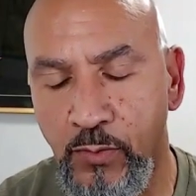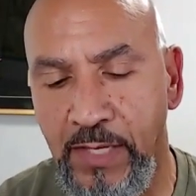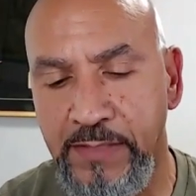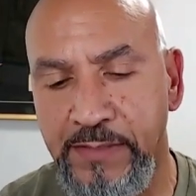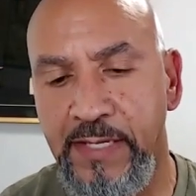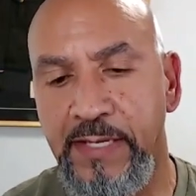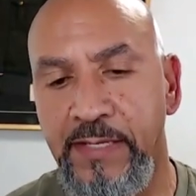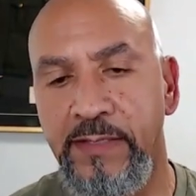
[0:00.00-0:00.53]
When I
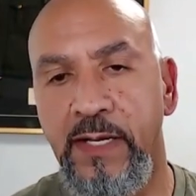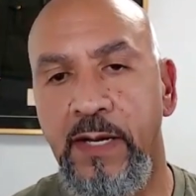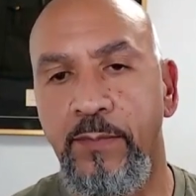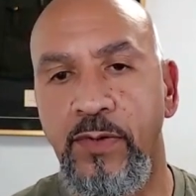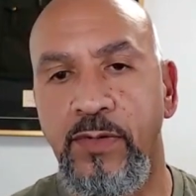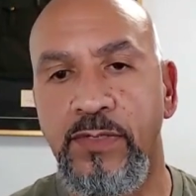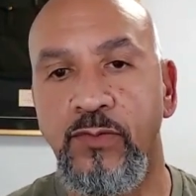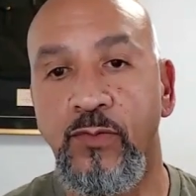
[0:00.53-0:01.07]
say
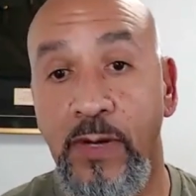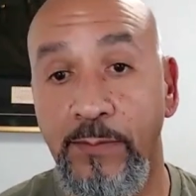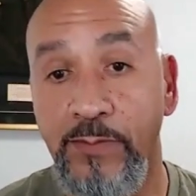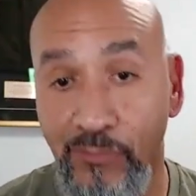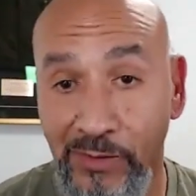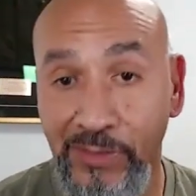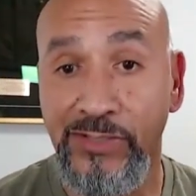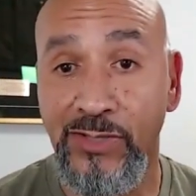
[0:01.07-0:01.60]
numbers, what I'm
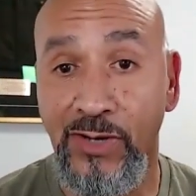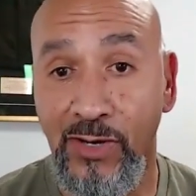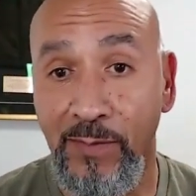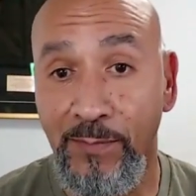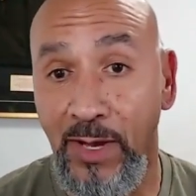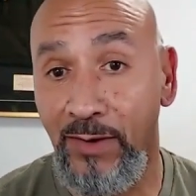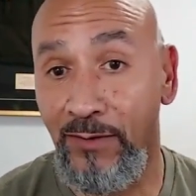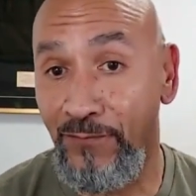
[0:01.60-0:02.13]
really
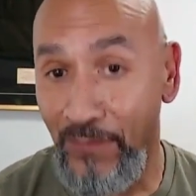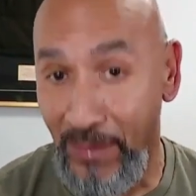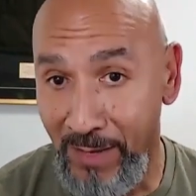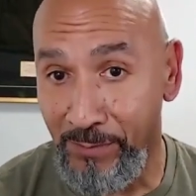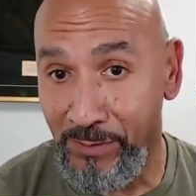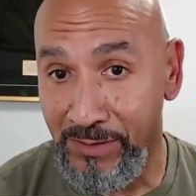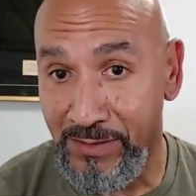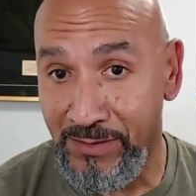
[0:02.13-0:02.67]
talking about are
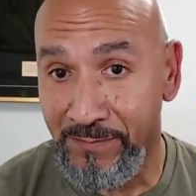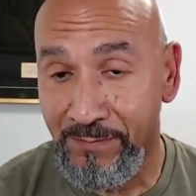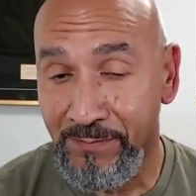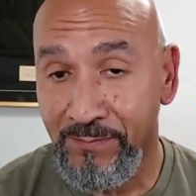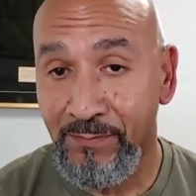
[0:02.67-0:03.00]
families,